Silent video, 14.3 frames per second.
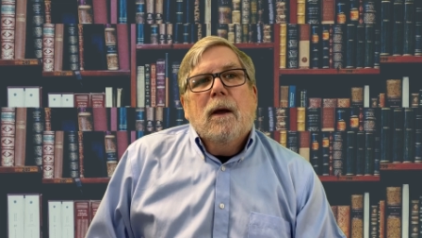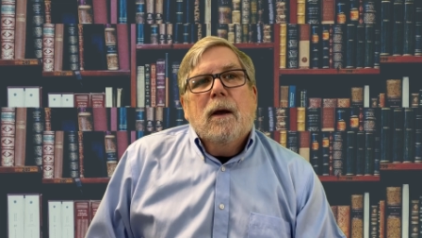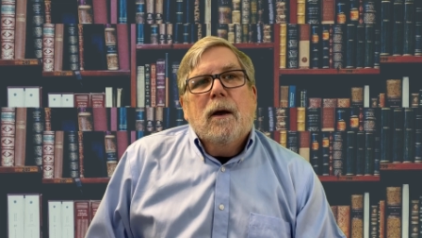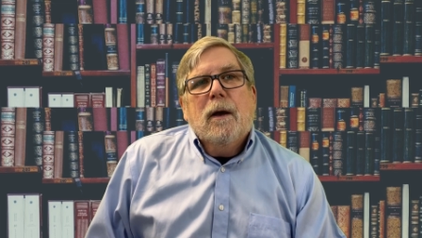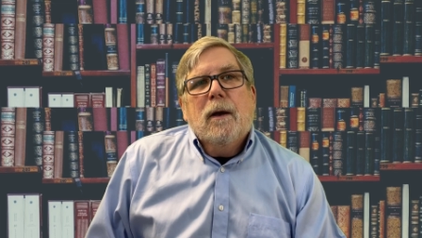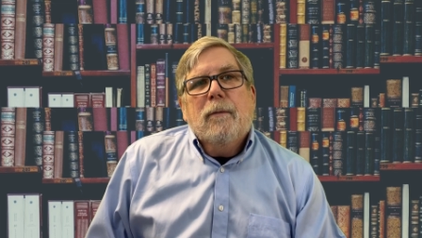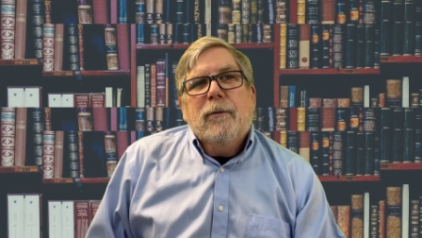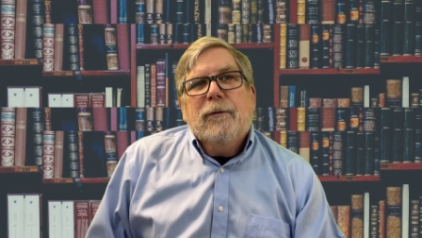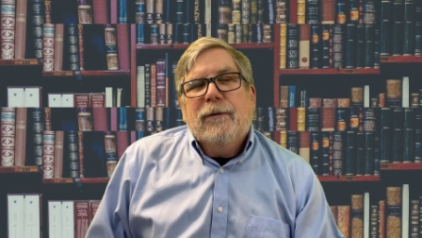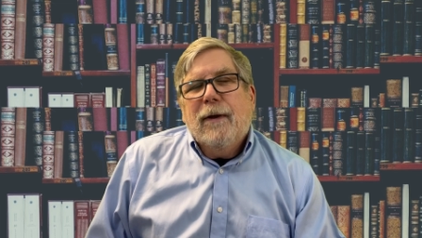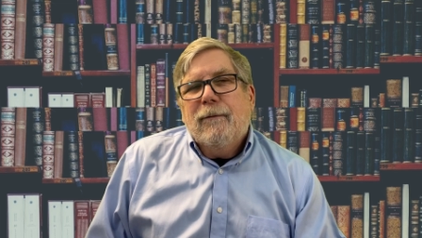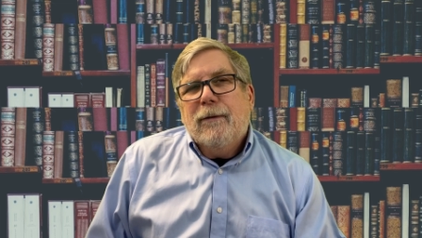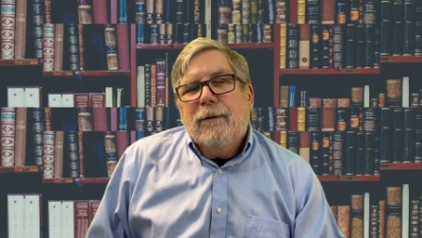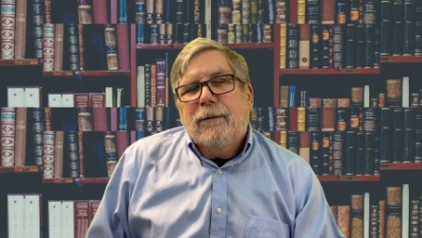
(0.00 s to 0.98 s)
Um, the
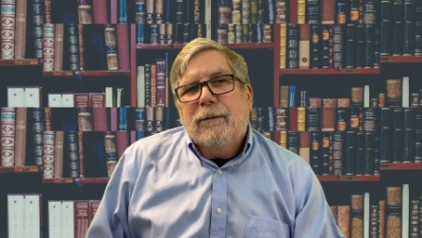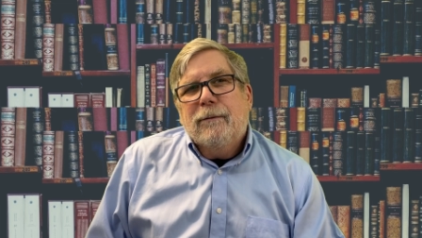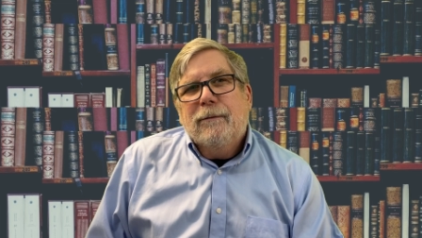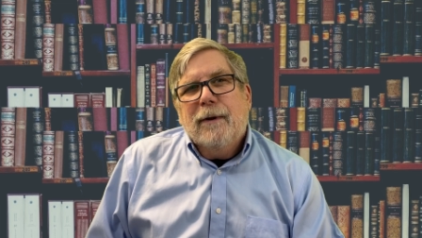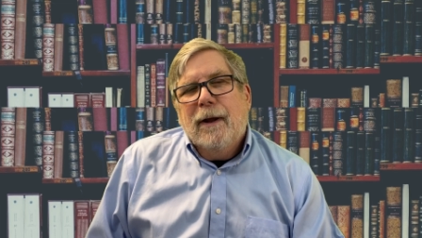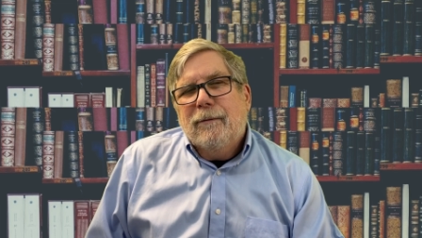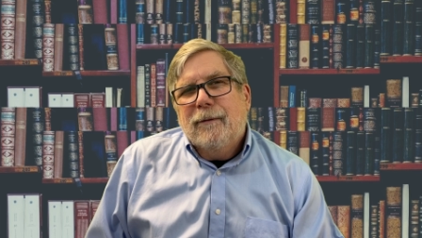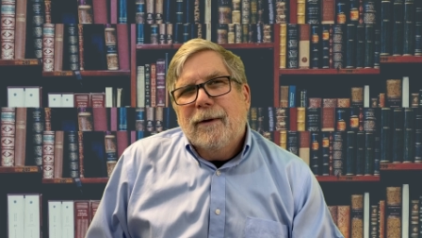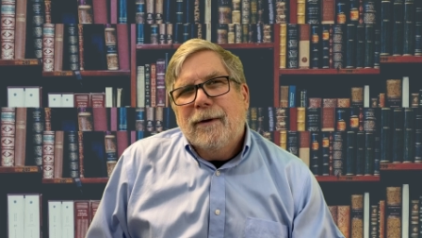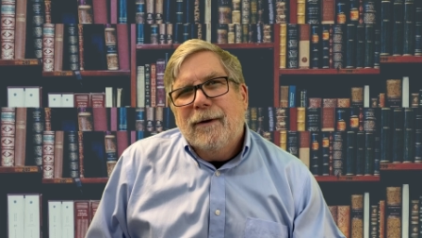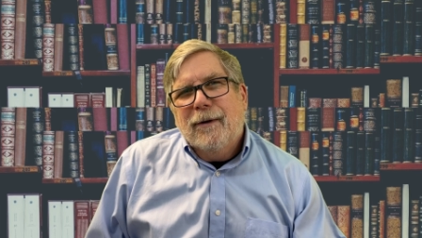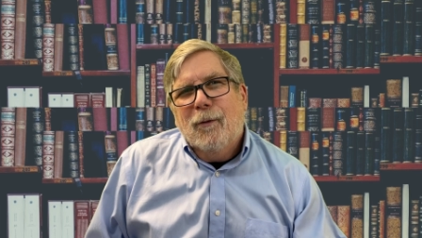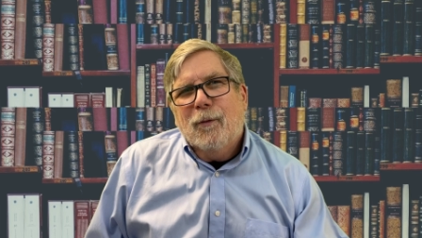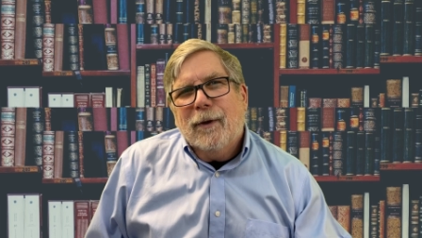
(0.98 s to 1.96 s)
seventh, and, and
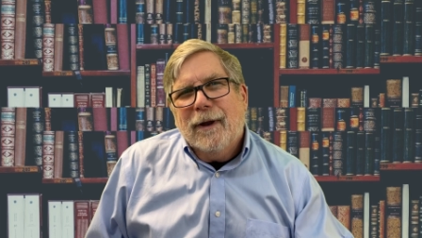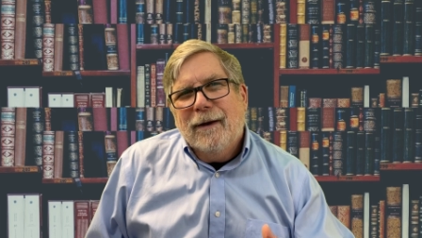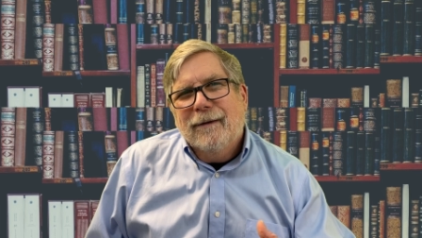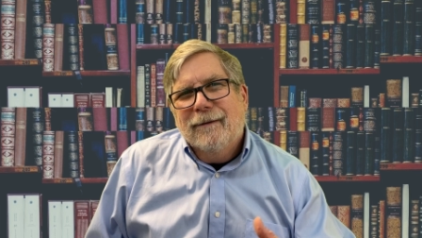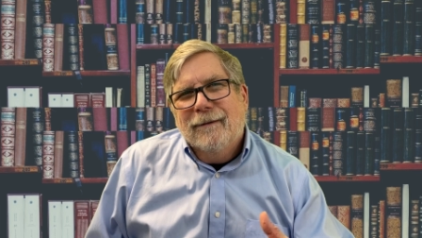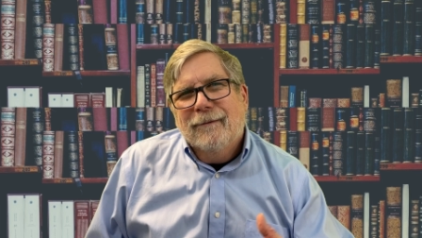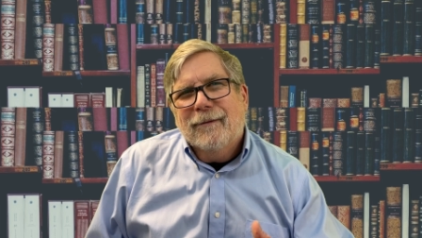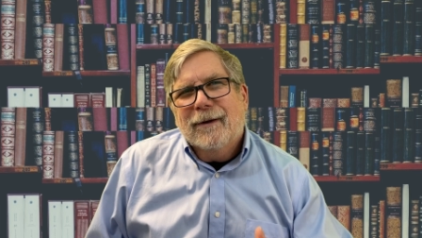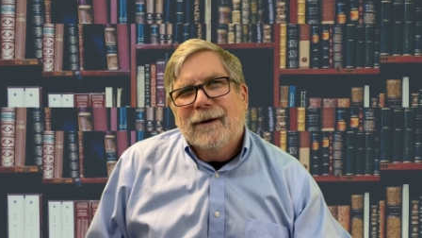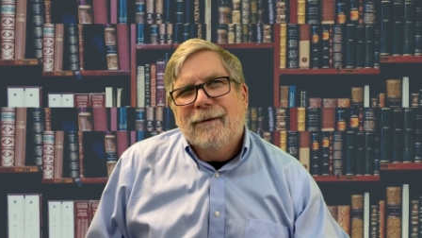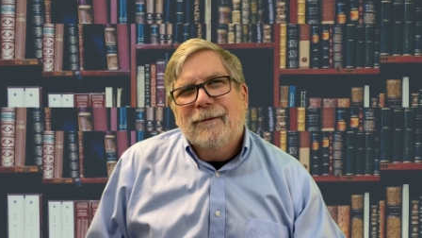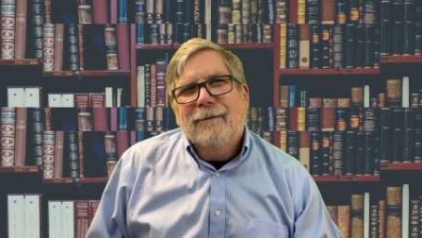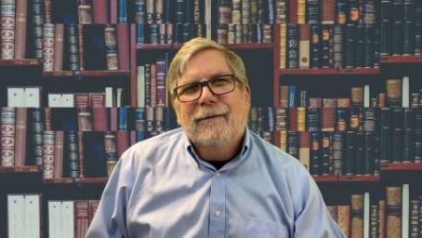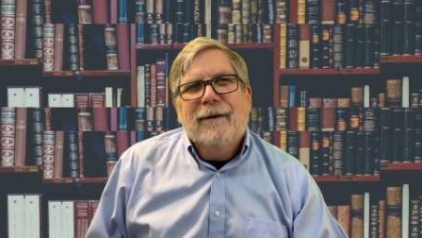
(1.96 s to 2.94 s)
you know we're getting we're
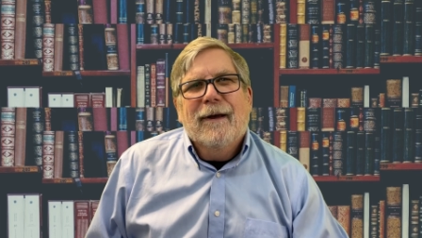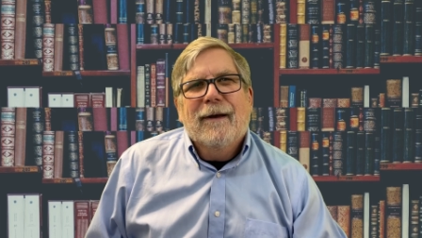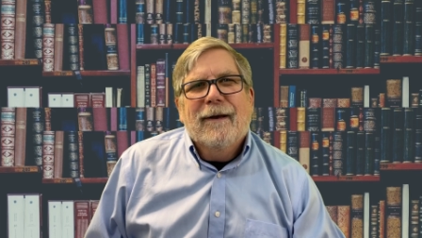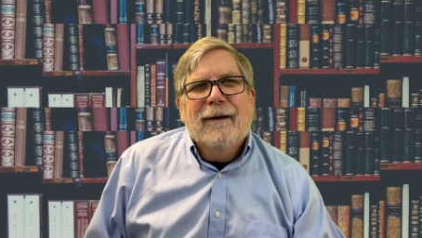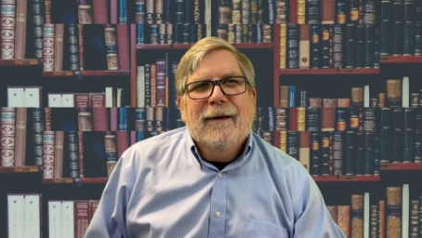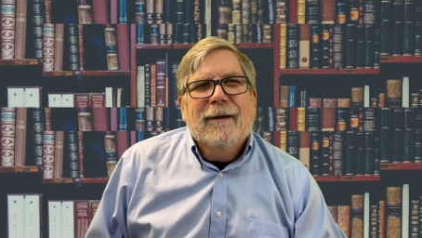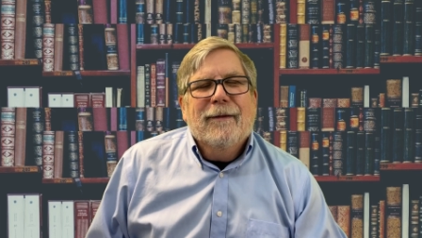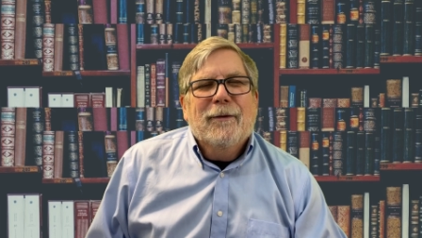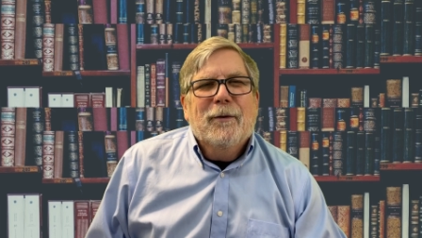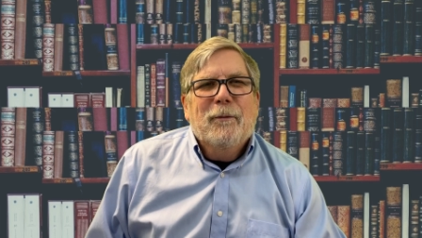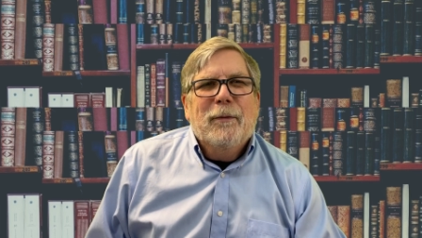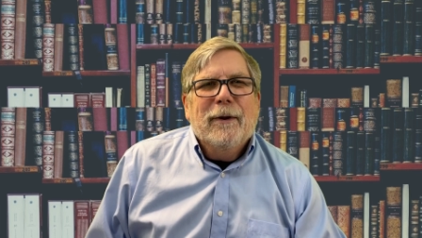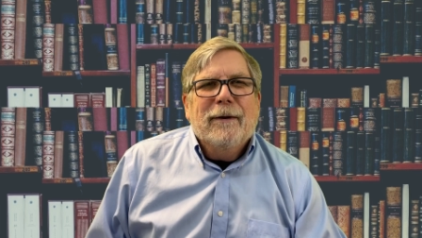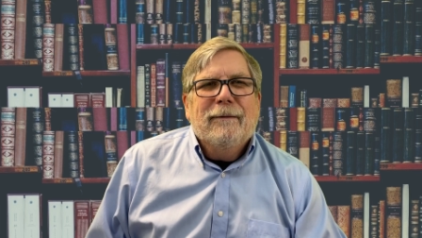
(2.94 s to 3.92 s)
getting uh, a little
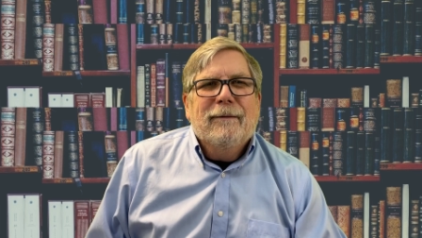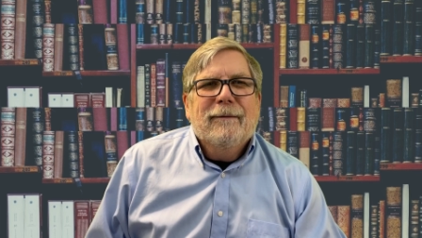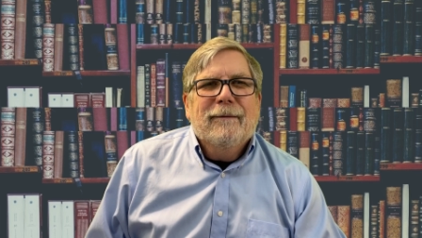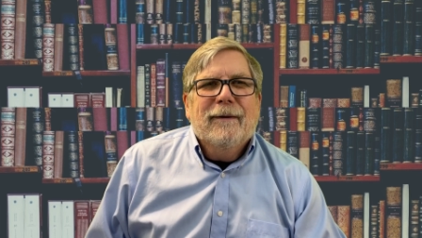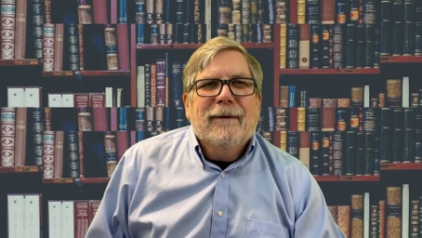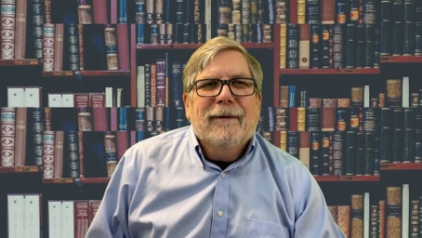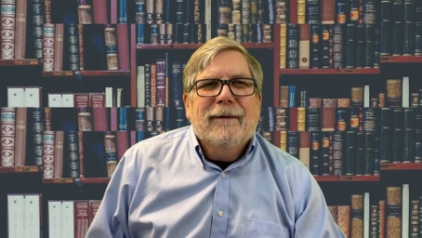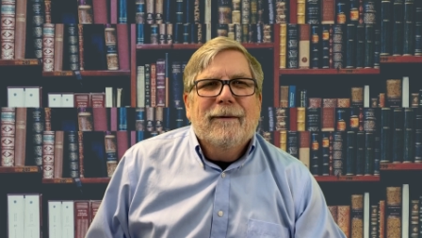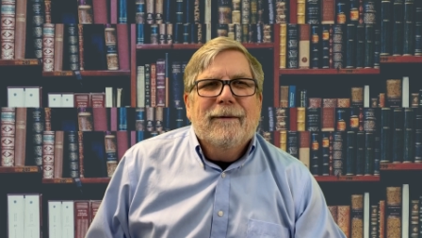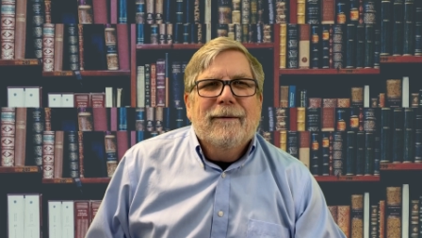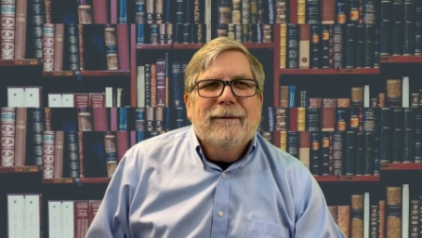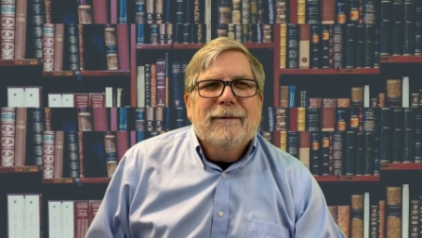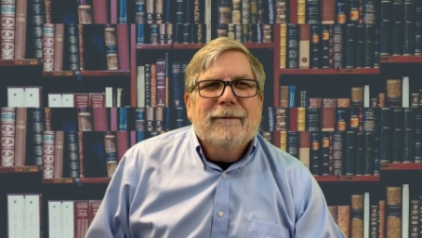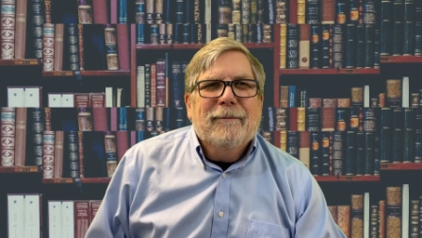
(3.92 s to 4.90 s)
bit,
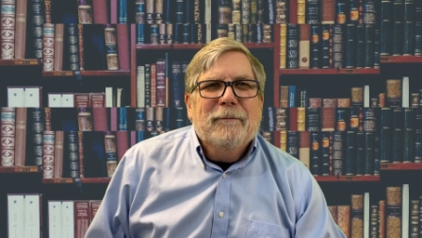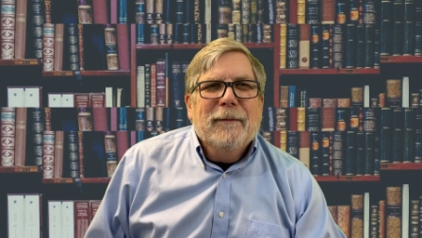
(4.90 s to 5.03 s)
um,